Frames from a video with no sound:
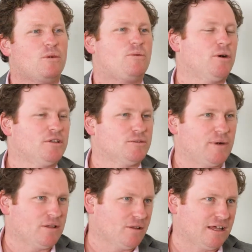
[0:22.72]
we won't
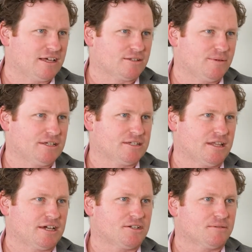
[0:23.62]
dwell on last week's
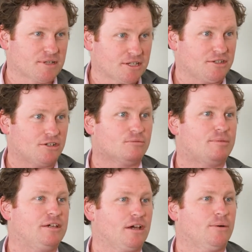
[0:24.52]
election because you'll
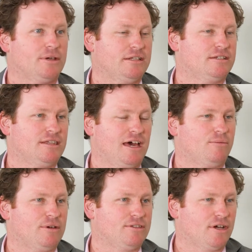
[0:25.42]
be going into
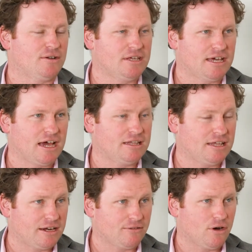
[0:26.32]
that with Tony Kaye
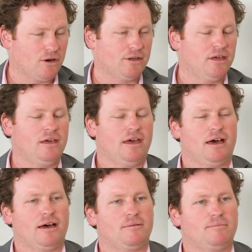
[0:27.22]
later on.
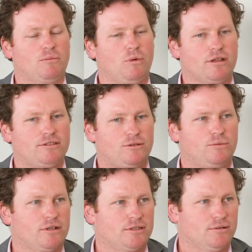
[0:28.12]
But what I do
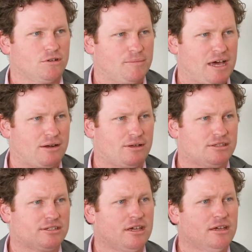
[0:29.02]
want to talk about
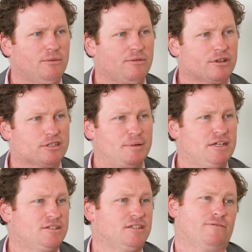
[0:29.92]
is we've got a
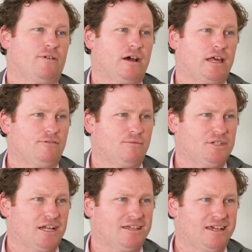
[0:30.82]
speech this Friday from
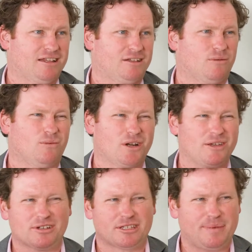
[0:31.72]
Janet Yellen. What are
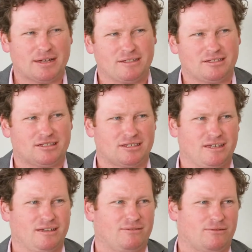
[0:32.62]
you expecting to
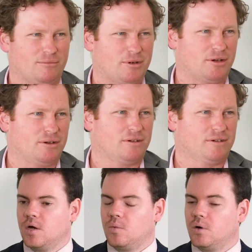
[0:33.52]
see from her?
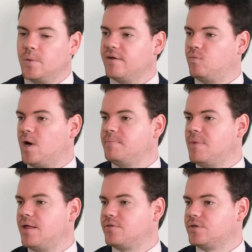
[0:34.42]
Well, we have 1
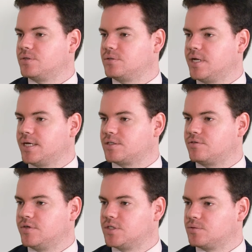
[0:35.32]
month until the
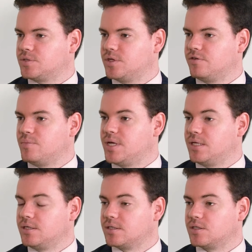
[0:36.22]
next Federal Reserve
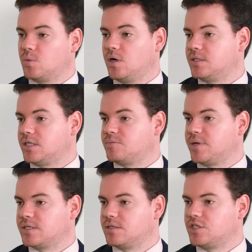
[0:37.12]
meeting, so it's widely
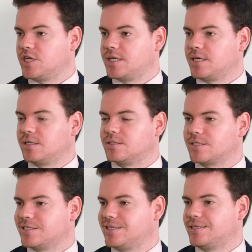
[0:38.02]
expected that Janet Yellen's
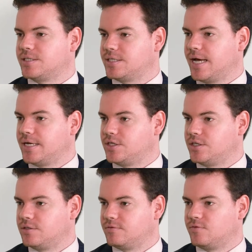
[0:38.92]
going to set the
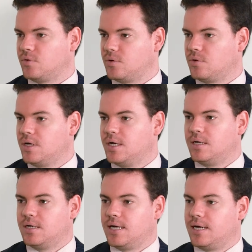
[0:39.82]
stage for
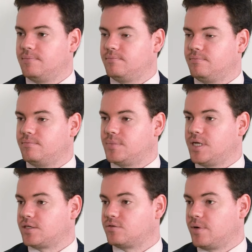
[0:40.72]
the
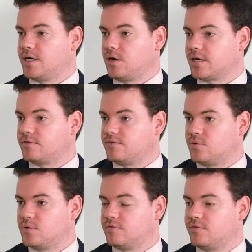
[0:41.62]
next rate hike
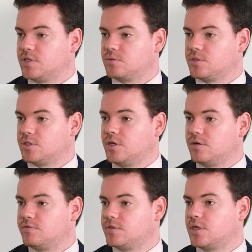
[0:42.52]
for the Federal
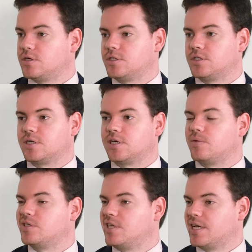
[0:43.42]
Reserve. So she's going to
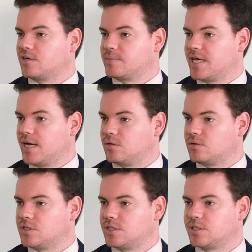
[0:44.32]
go into the economic
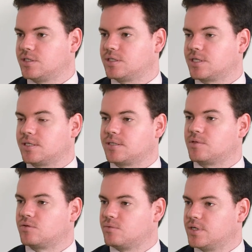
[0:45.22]
outlook, she's going to discuss some
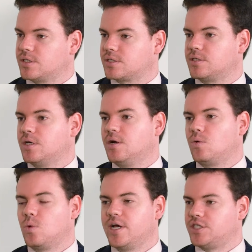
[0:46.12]
of the risks,
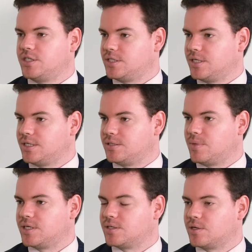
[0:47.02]
where she sees
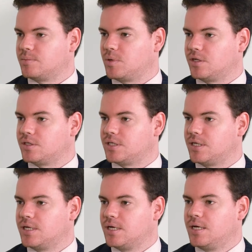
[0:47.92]
monetary
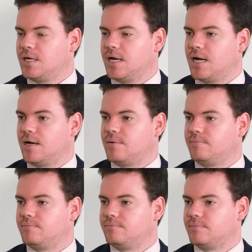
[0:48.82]
policy
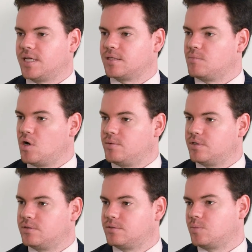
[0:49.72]
at the
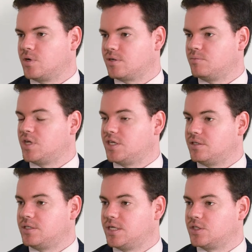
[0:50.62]
moment and where it could
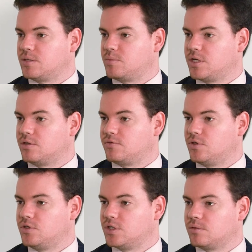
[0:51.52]
potentially be in the
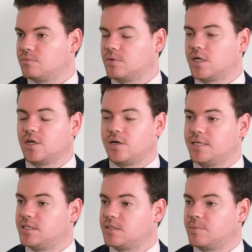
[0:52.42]
future. I don't
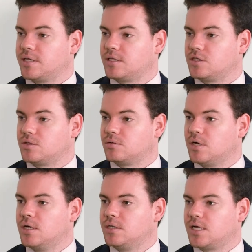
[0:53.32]
anticipate that she'll
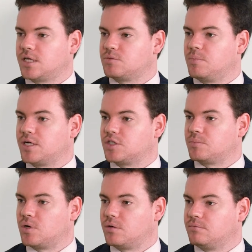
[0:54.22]
touch much
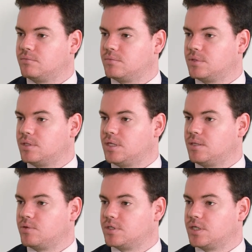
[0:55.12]
upon the
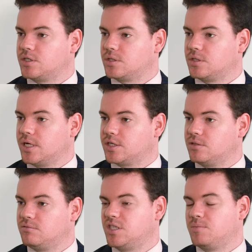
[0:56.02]
presidential
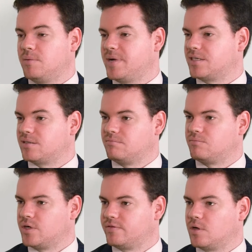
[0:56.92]
election. She might make some
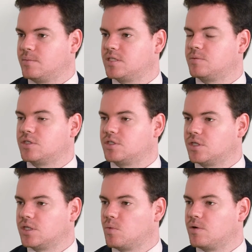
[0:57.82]
brief comments, but it
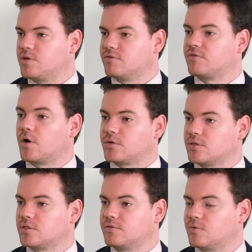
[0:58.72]
certainly won't be a
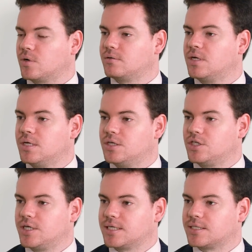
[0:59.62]
focus of what
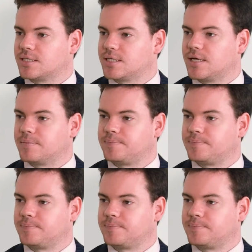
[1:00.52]
she has to say.